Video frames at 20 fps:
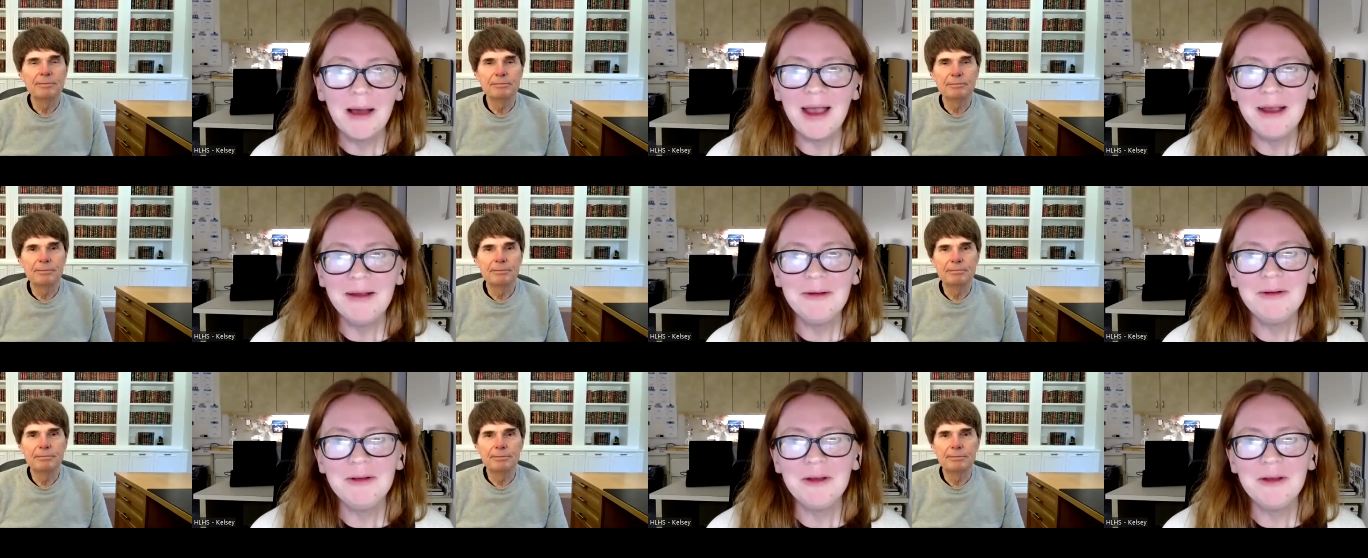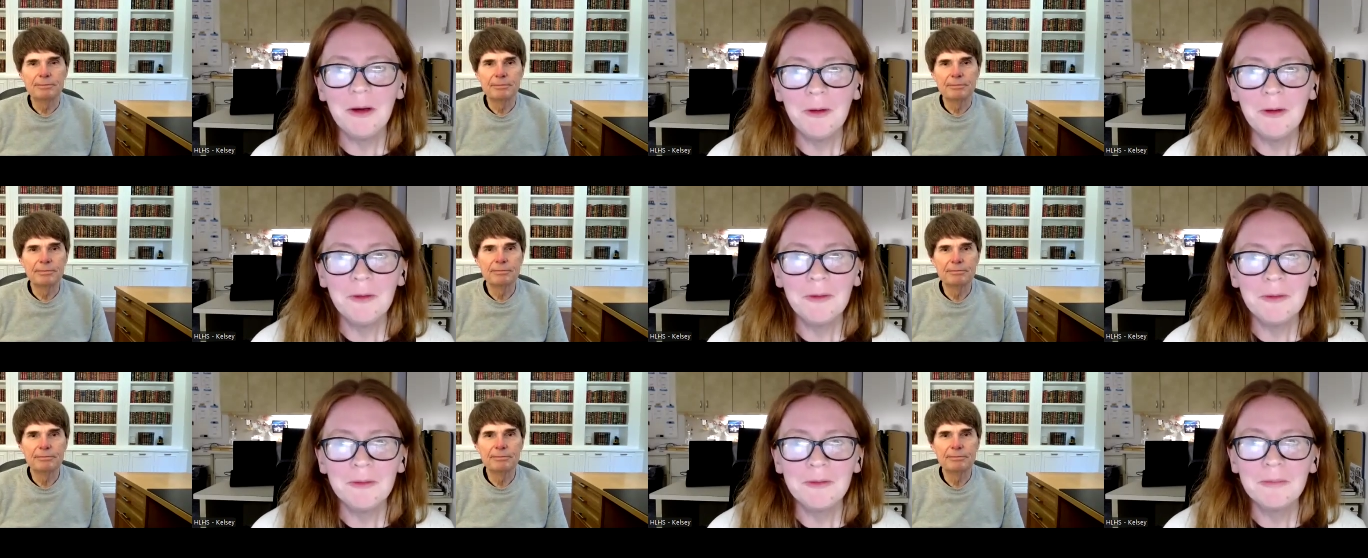Speaker 1: I
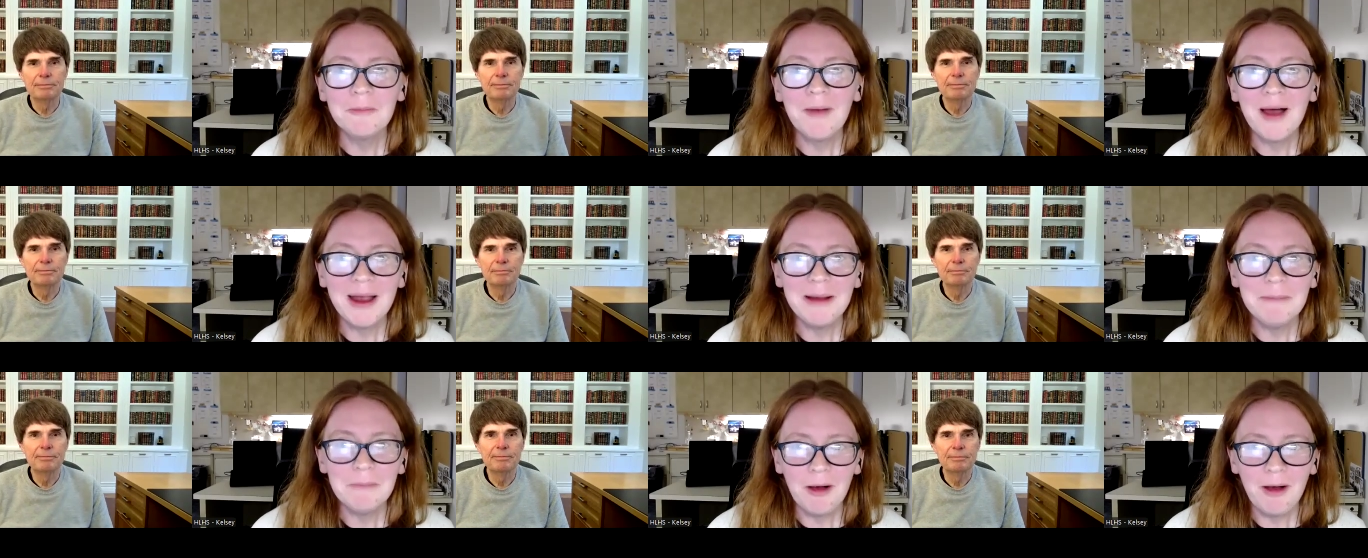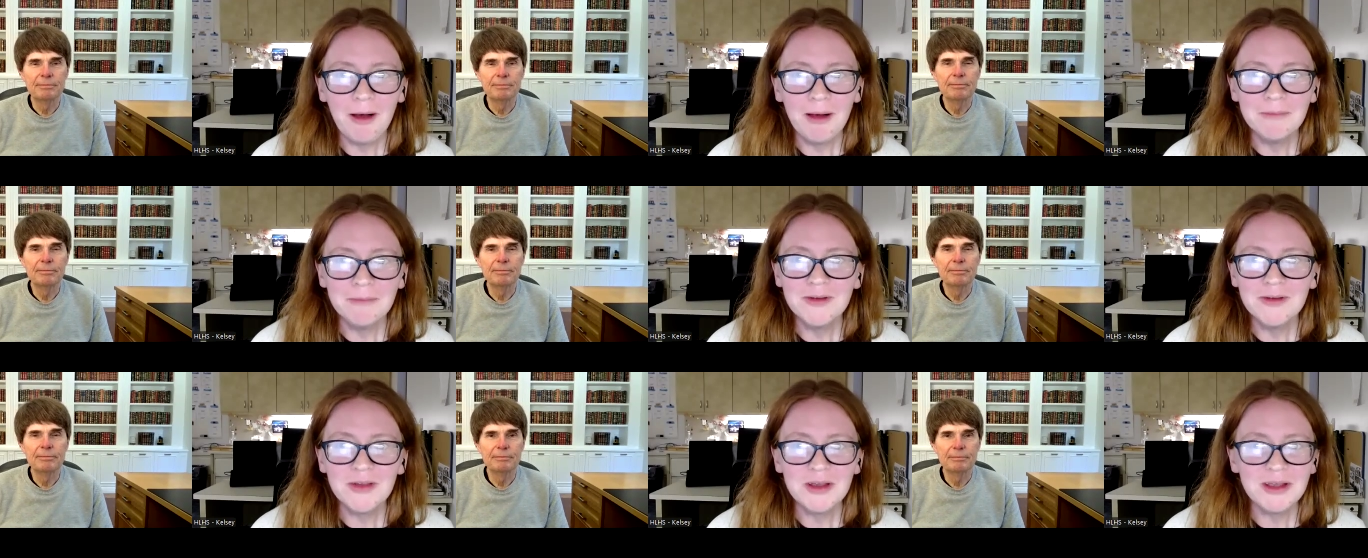know my mom
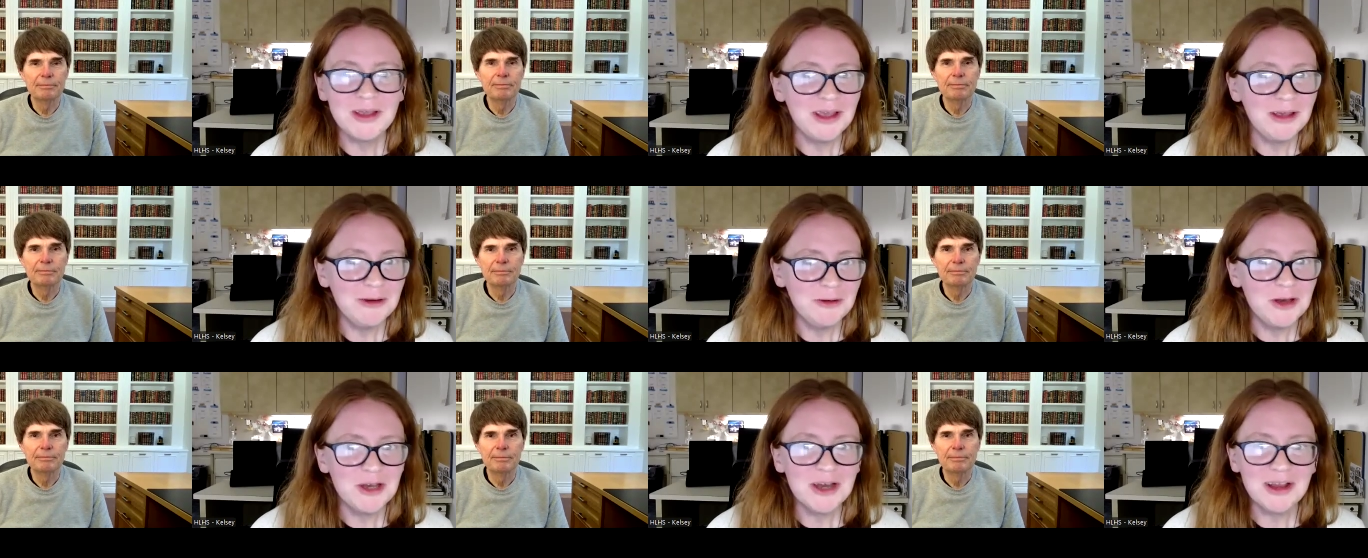was a huge,